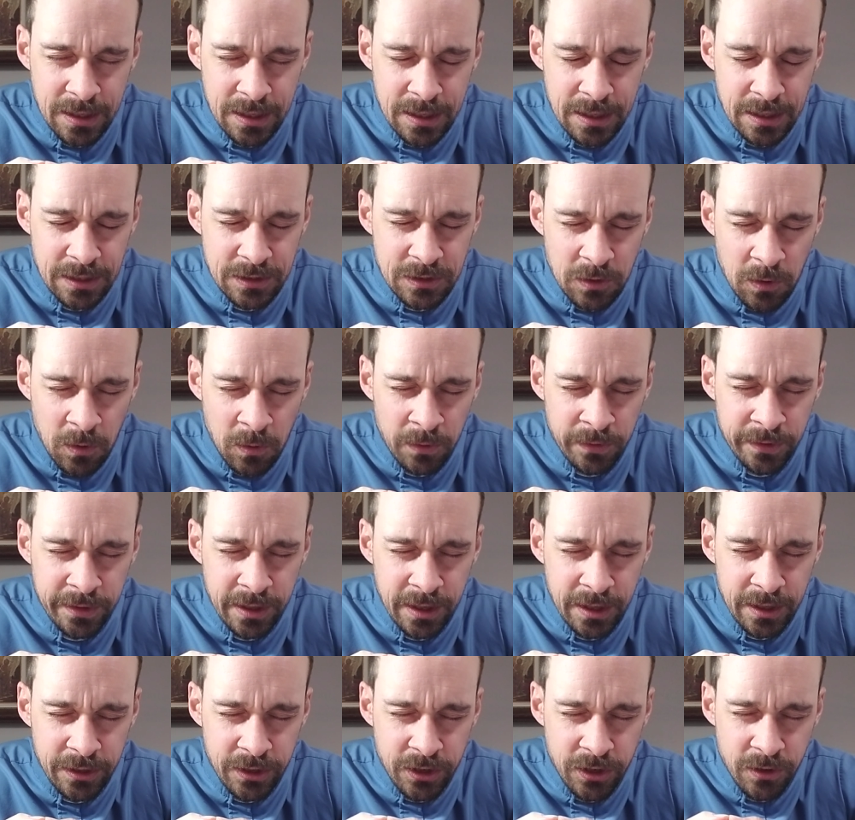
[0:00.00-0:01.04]
It's only
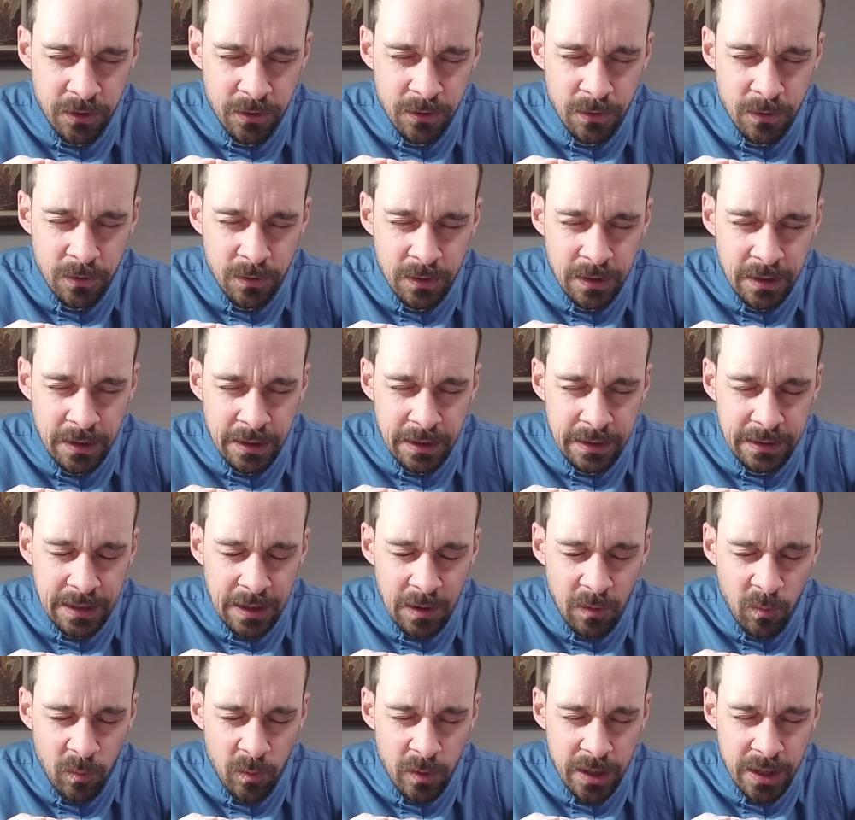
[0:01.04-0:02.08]
in you
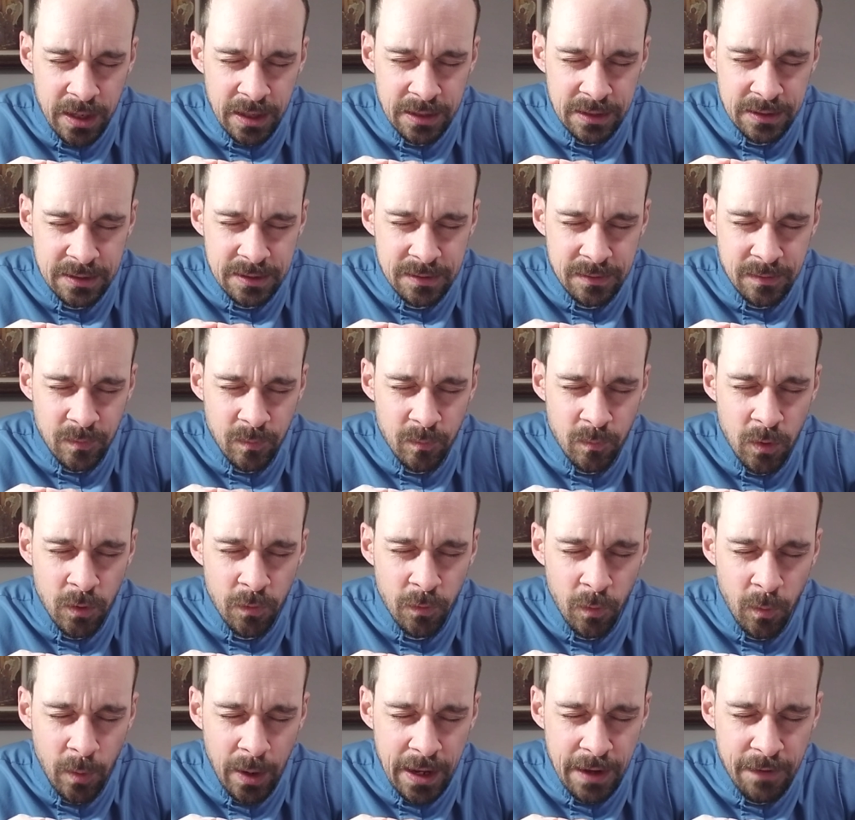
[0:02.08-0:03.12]
that we move
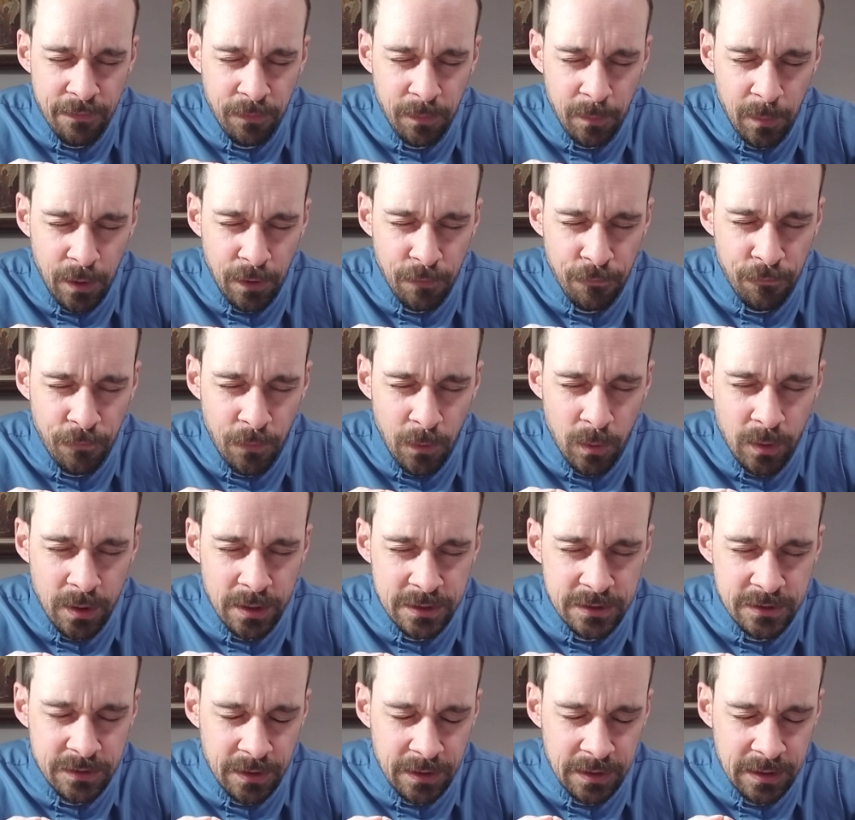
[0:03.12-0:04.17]
away from our
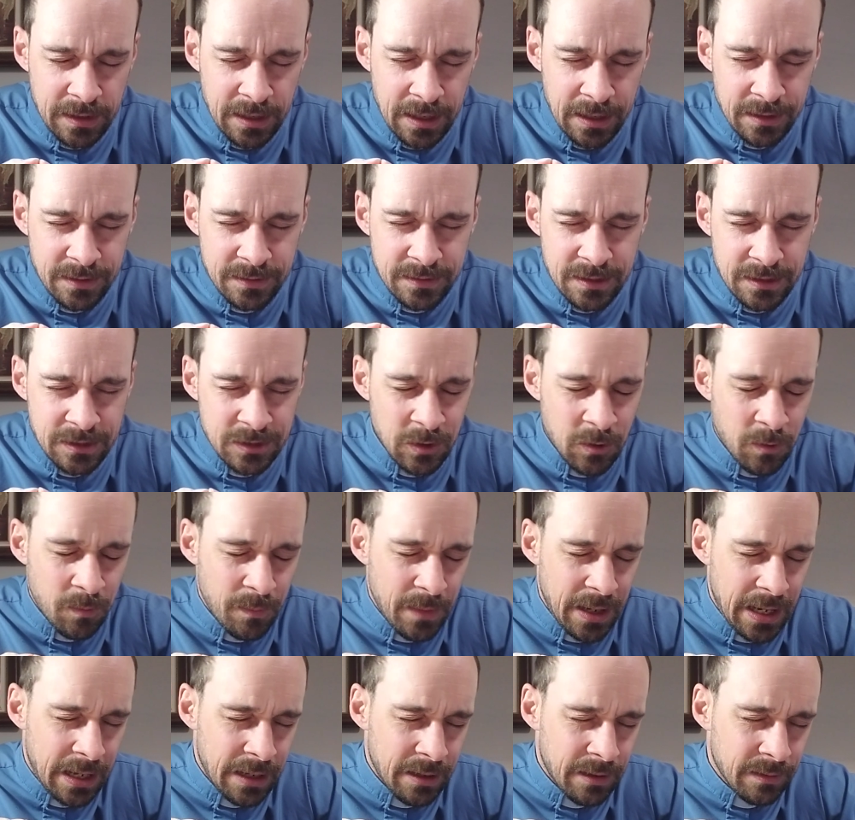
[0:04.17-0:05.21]
focus on things that don't
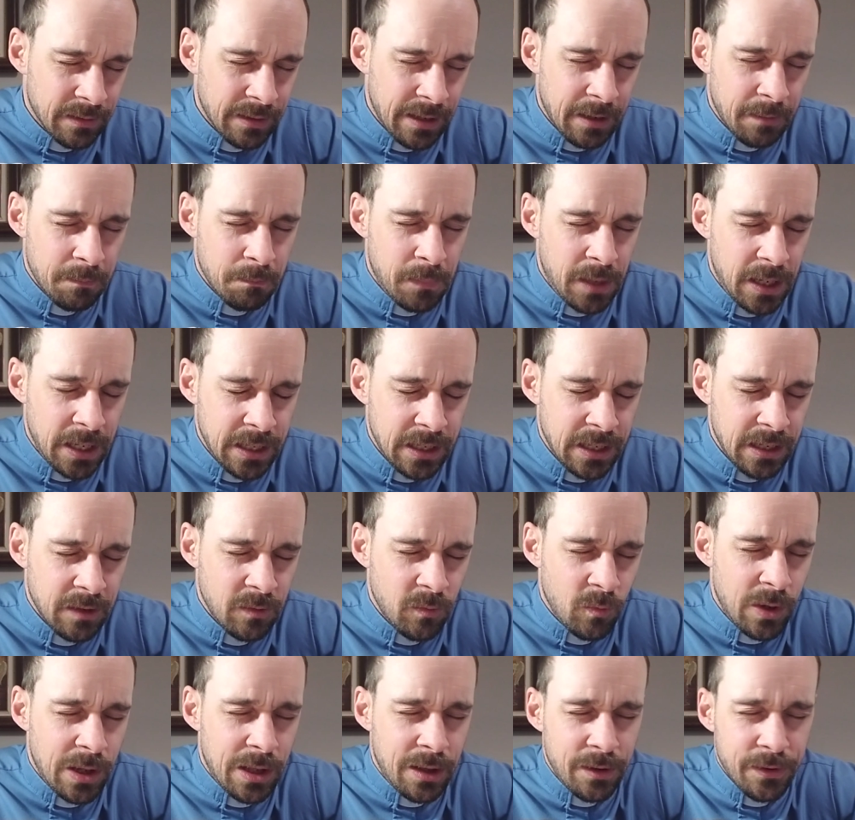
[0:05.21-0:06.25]
matter, like money and
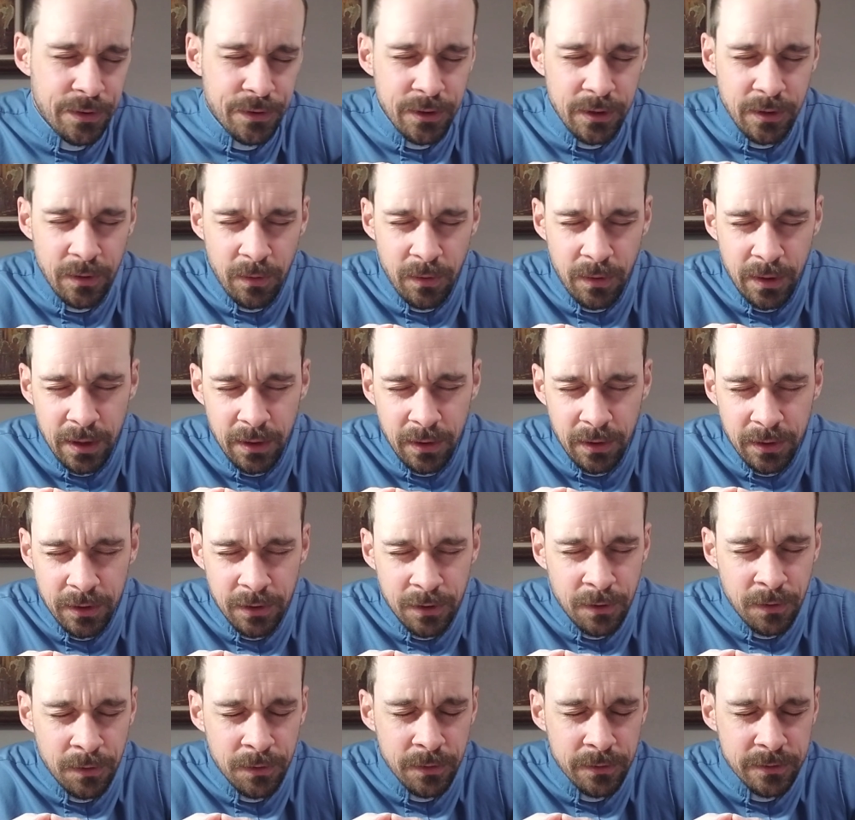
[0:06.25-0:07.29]
wealth and oil and
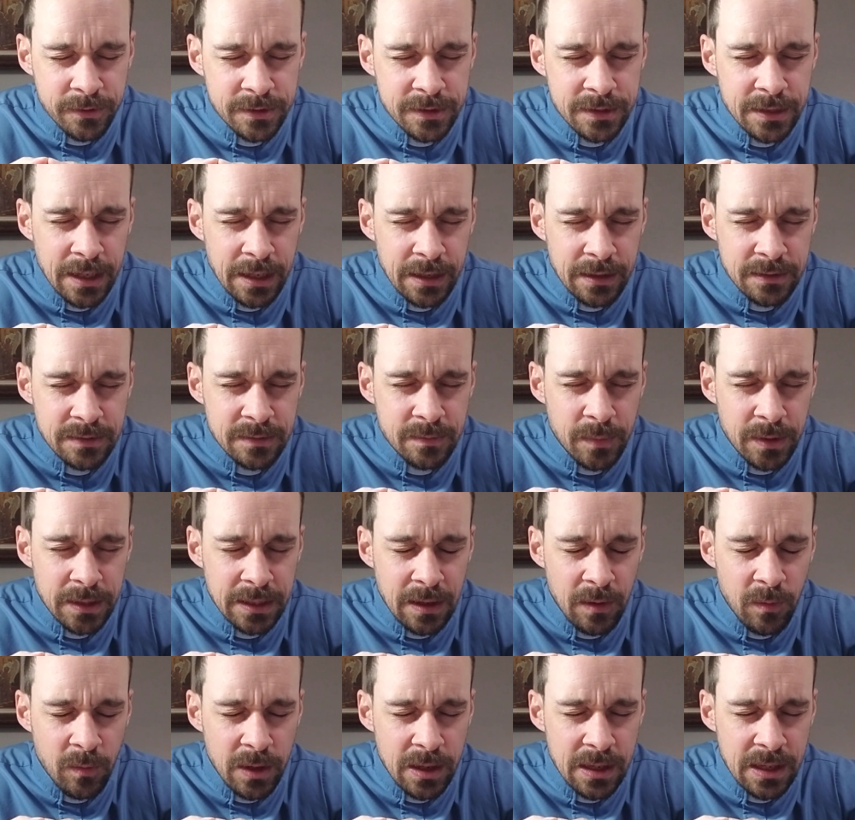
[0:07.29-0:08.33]
all those things, but
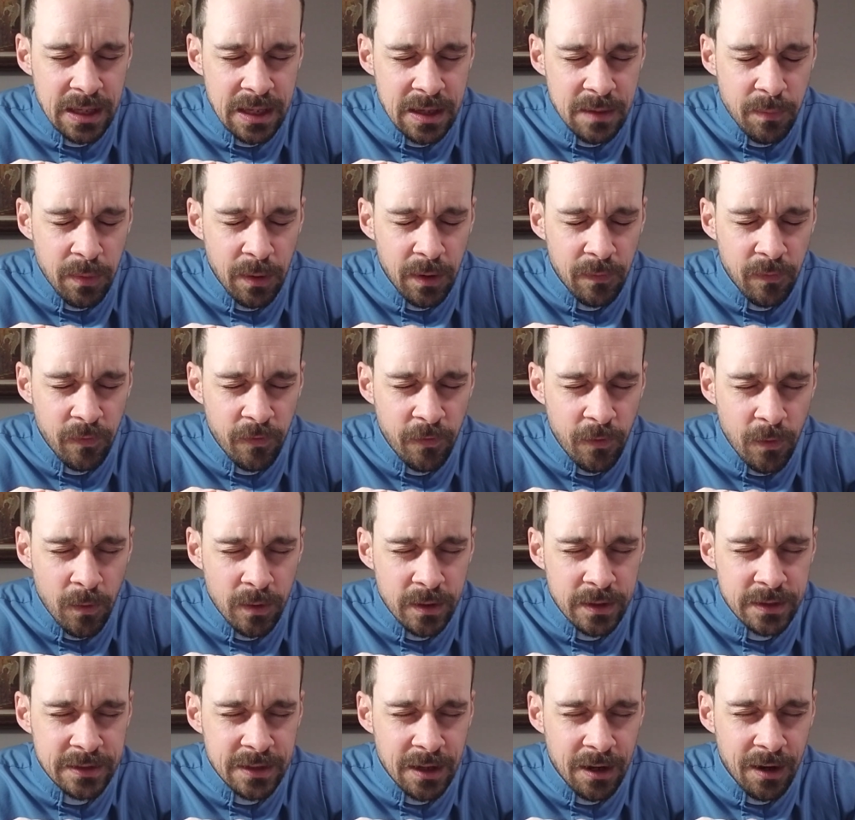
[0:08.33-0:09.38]
that we keep our
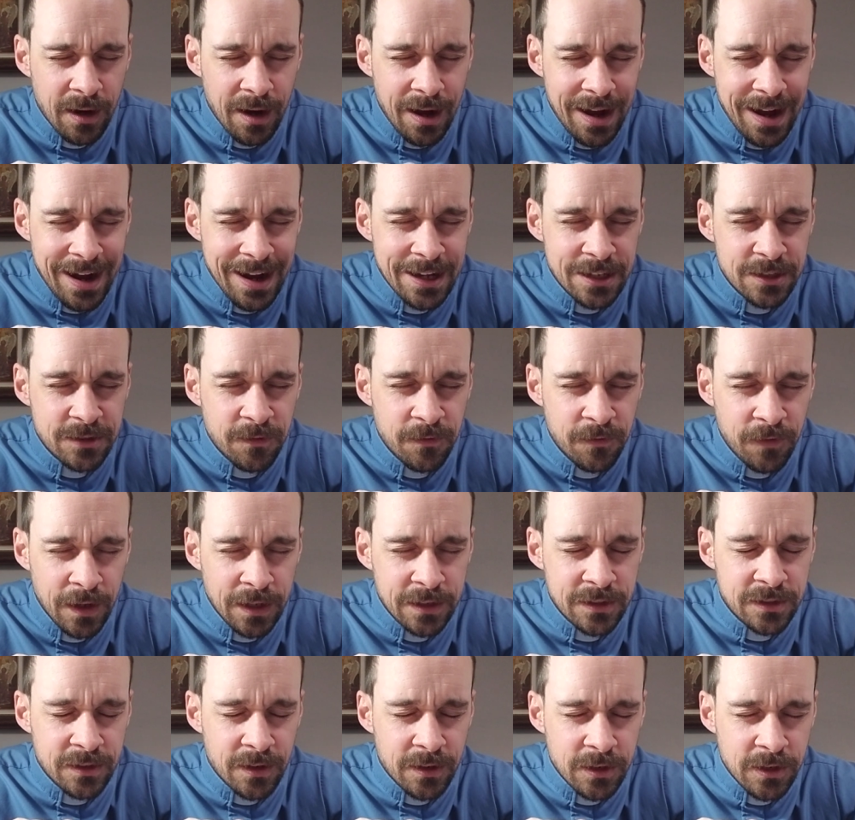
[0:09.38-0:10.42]
focus, our eyes
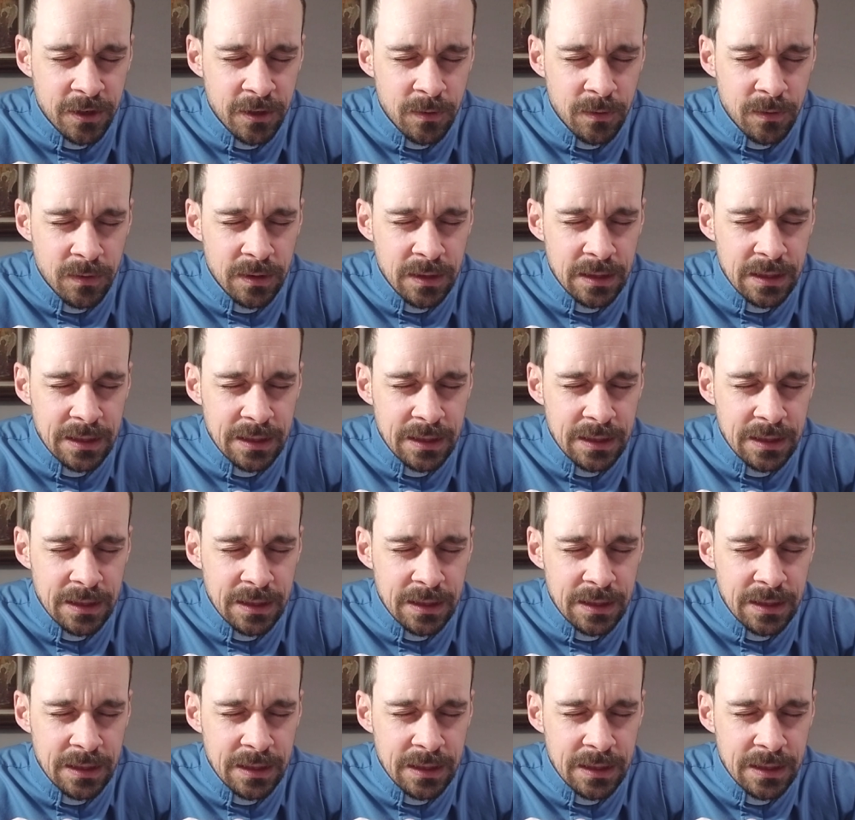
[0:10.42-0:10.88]
fixed on you,